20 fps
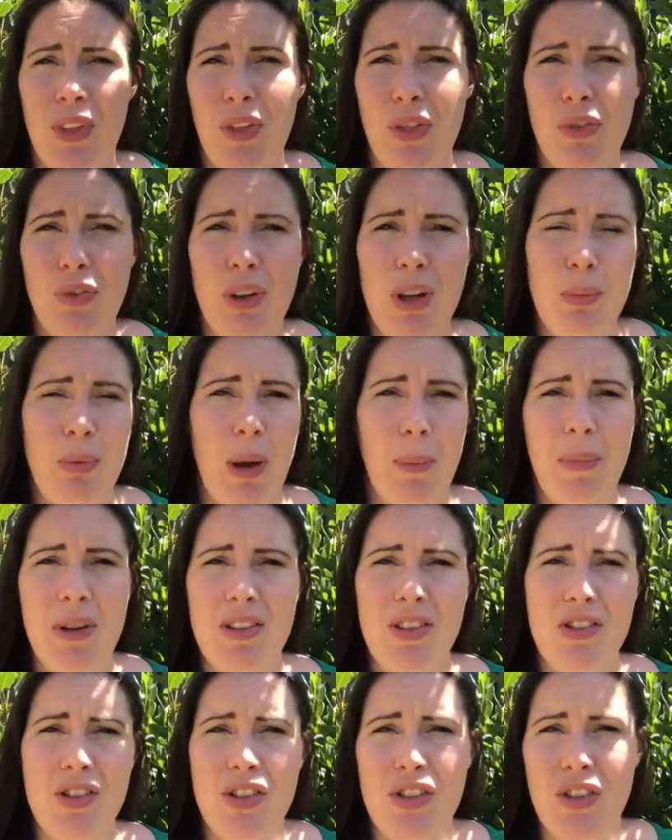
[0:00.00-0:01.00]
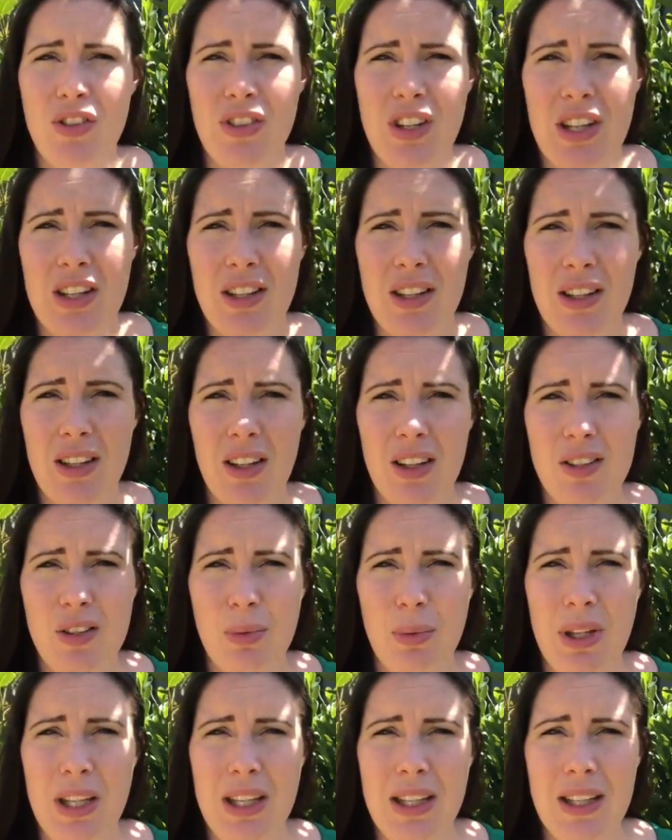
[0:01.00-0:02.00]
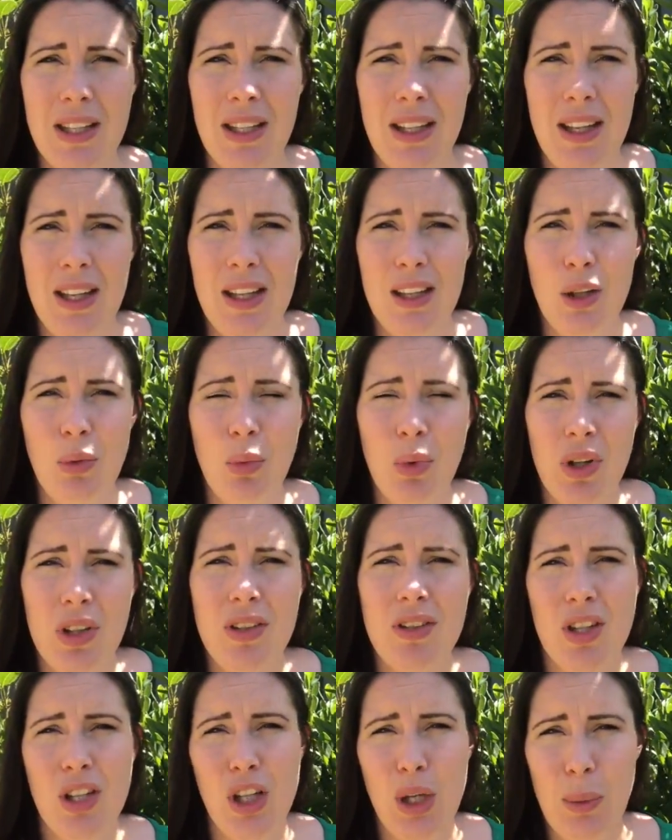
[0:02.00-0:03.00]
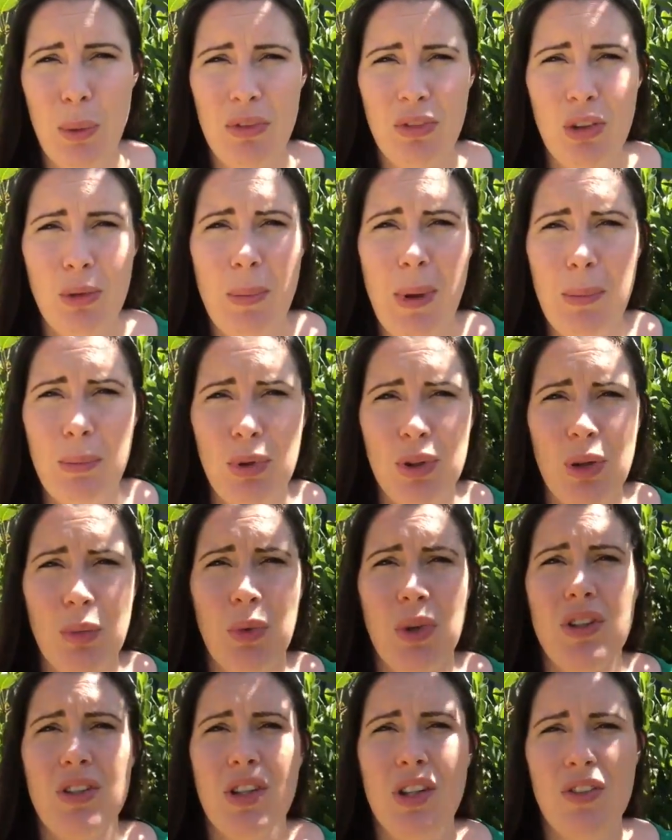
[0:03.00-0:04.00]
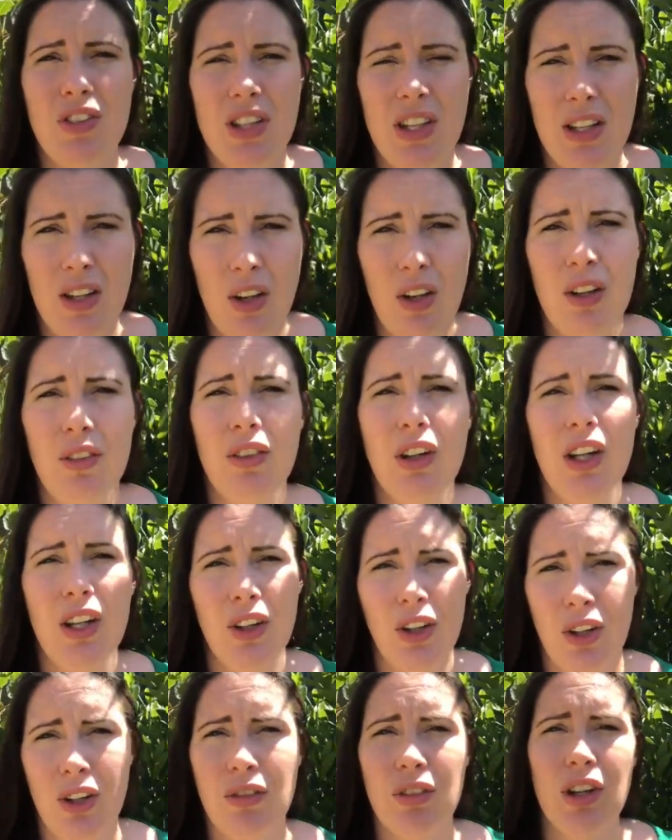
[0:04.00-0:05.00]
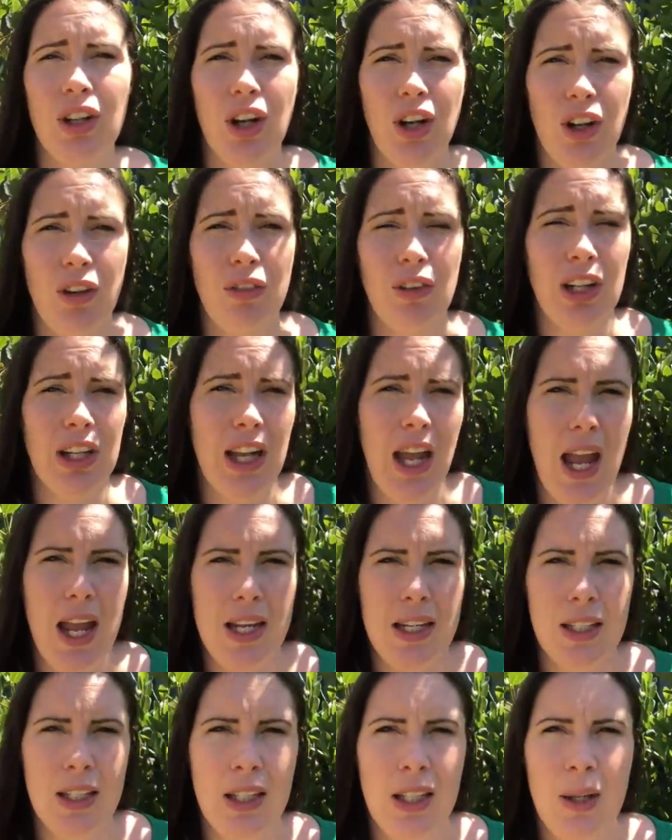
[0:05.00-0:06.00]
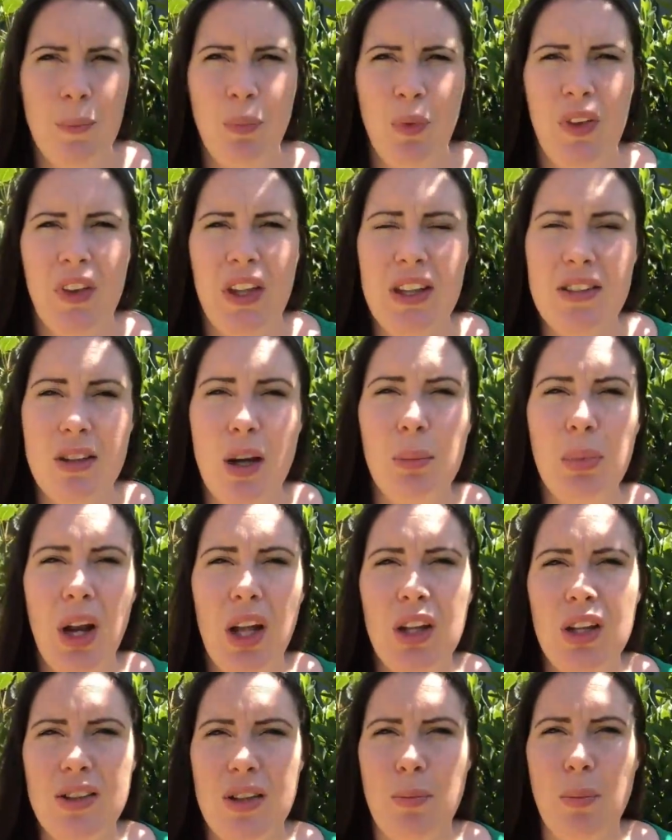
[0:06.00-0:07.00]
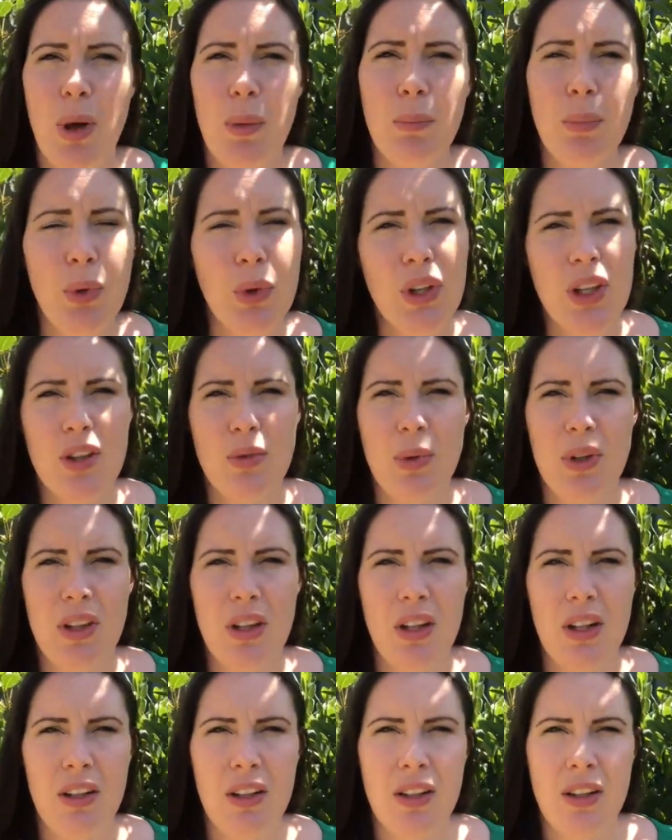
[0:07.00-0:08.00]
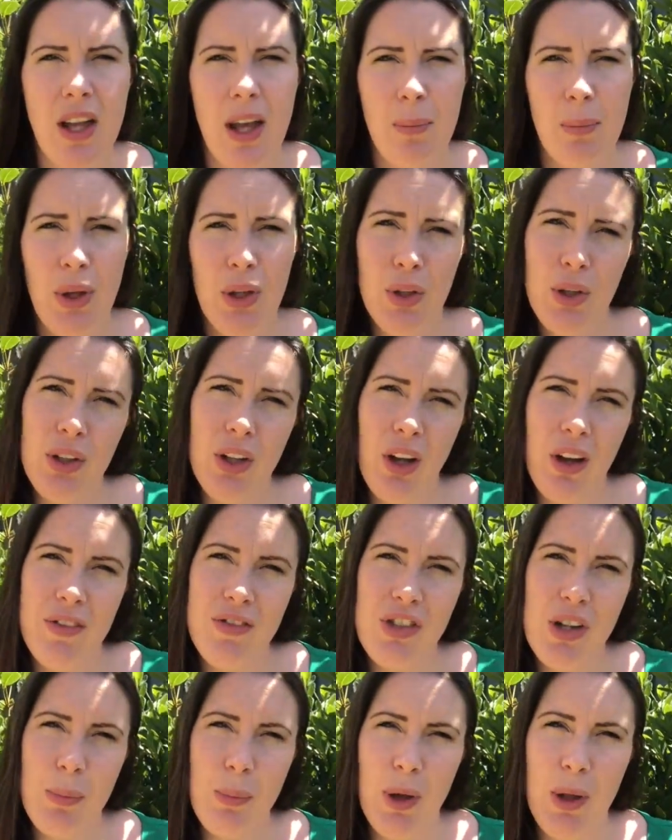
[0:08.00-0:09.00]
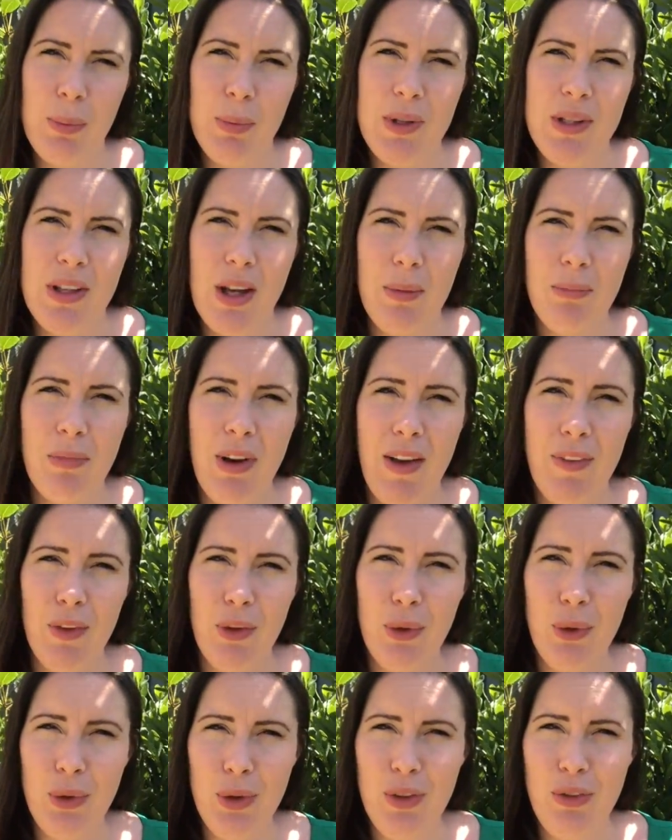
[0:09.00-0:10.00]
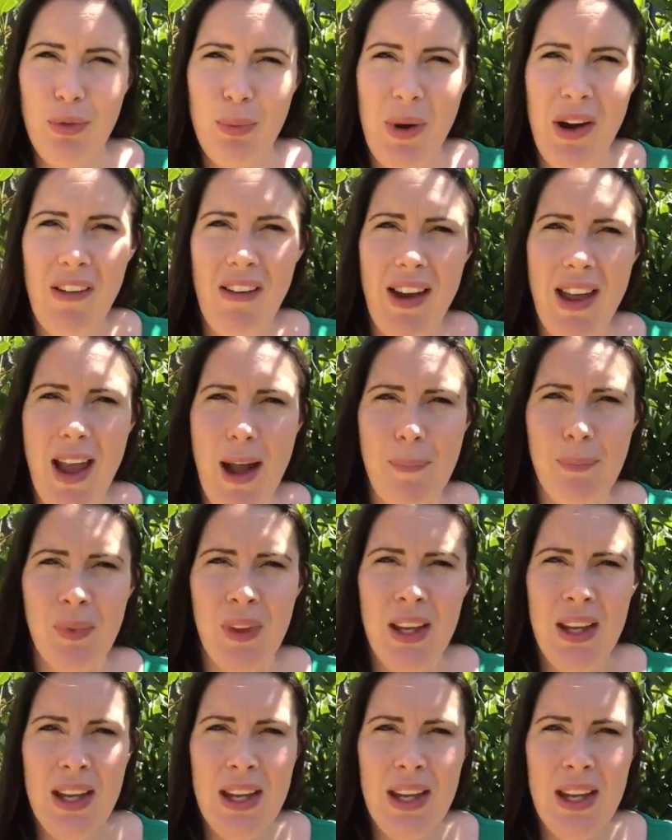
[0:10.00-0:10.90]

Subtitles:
3 brand messages you've seen in the last week, the ones that you will remember, the ones that you've seen over and over and over again. And the example I use in my book is when the A Good Life gym opened up around the corner from where I am.